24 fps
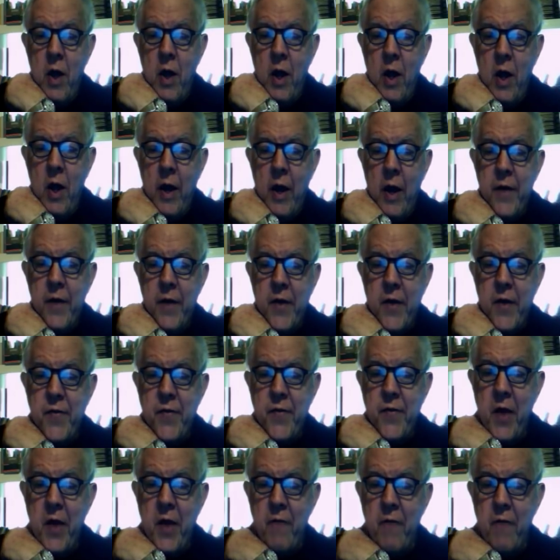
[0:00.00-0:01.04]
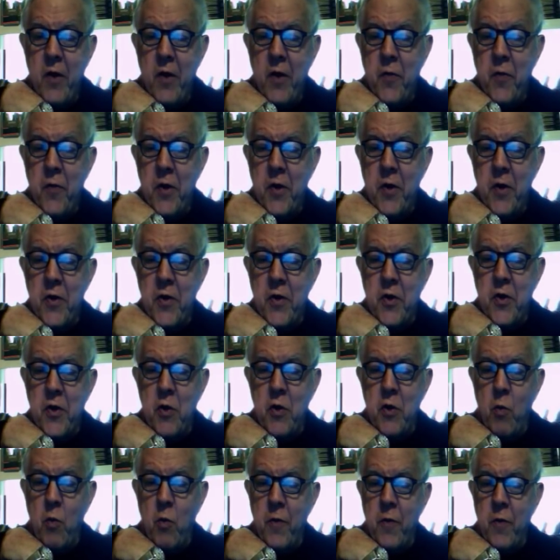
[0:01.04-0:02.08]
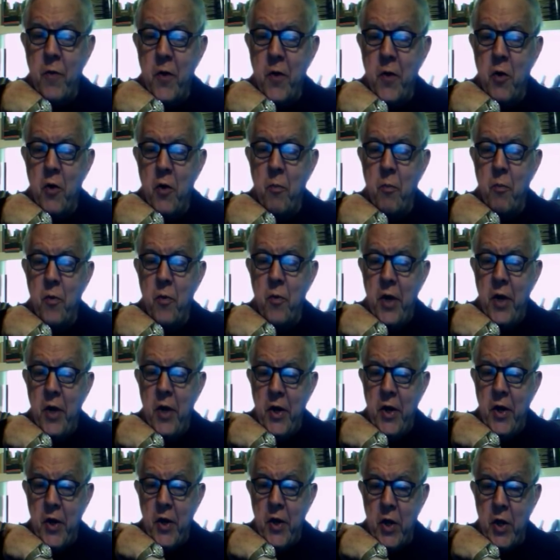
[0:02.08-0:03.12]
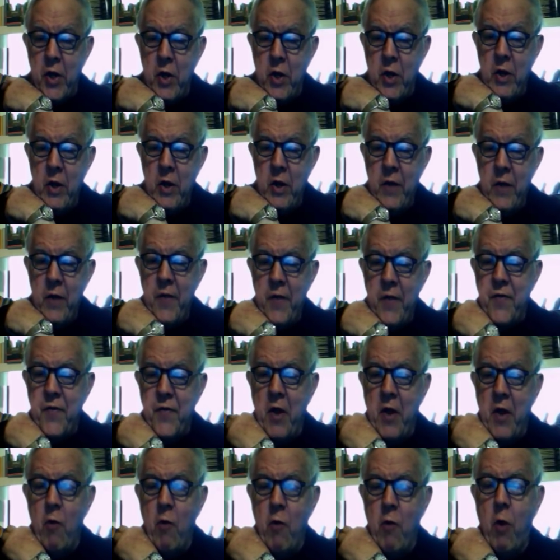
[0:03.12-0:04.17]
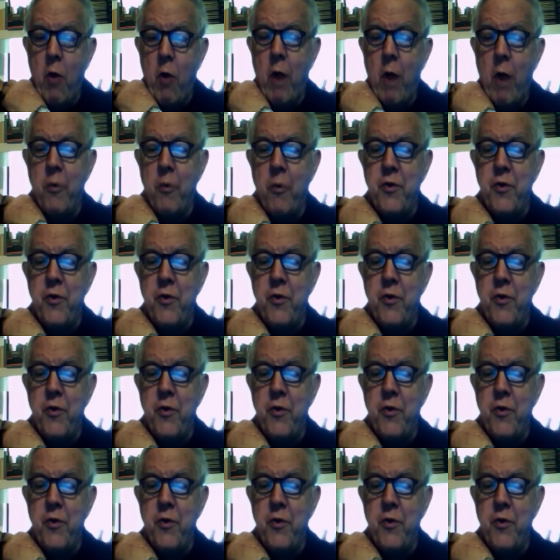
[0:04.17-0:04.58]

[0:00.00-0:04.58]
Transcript: That doesn't have anything to do with interbreeding. They say you are what you